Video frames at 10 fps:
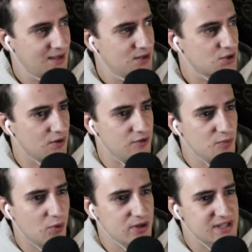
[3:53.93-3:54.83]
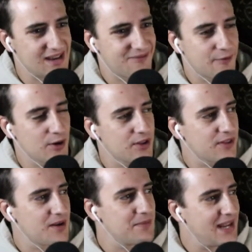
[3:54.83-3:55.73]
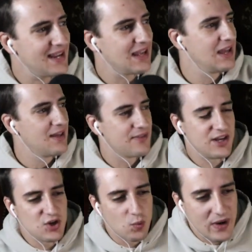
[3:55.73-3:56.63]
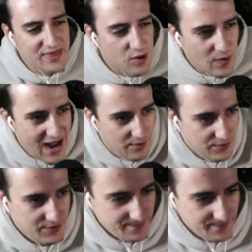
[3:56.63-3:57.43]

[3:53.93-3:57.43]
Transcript: So if you boys get further than me, then you win the round.